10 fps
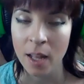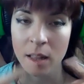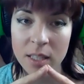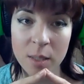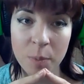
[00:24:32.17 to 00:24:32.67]

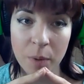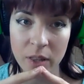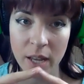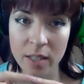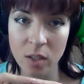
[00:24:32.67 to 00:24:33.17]
Lizzy's
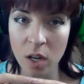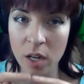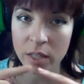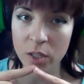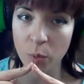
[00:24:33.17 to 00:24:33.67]
birthday is
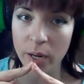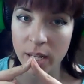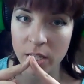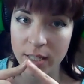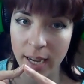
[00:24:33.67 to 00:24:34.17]
on the
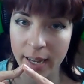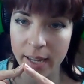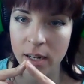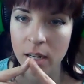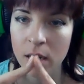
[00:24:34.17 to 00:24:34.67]
22nd.
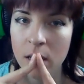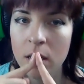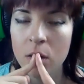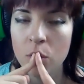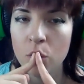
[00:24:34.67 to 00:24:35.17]

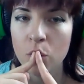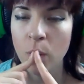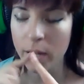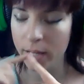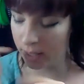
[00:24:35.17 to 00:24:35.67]

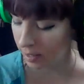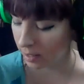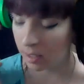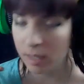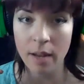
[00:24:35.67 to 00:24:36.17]
What
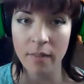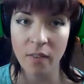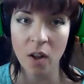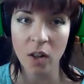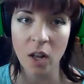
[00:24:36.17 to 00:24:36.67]
does that
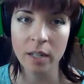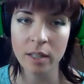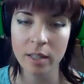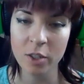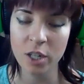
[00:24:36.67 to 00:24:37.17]
fall
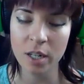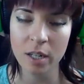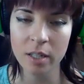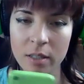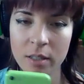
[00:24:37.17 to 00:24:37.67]
on this year?